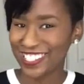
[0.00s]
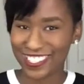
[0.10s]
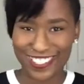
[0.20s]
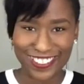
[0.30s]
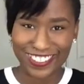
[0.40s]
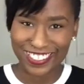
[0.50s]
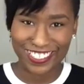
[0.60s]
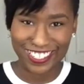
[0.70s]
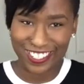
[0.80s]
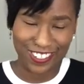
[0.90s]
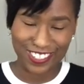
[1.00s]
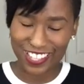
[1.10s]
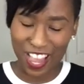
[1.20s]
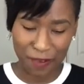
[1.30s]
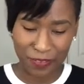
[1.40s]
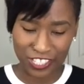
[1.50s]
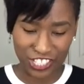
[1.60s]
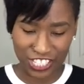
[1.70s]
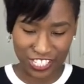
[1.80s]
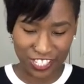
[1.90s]
Just do it, just don't stop
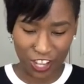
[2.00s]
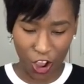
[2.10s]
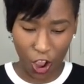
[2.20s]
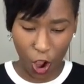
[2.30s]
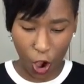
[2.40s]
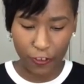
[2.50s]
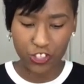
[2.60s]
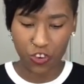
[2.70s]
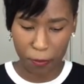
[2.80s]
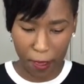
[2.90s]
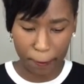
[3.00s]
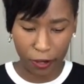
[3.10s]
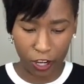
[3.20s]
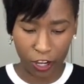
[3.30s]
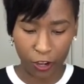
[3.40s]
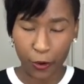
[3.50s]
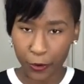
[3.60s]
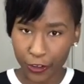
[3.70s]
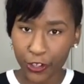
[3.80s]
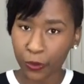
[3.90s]
and just always remember
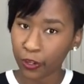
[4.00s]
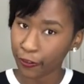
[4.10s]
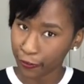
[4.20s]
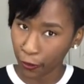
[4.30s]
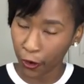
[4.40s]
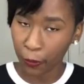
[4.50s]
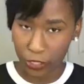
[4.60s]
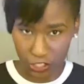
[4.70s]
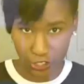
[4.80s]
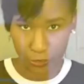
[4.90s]
who you're doing it for, what you're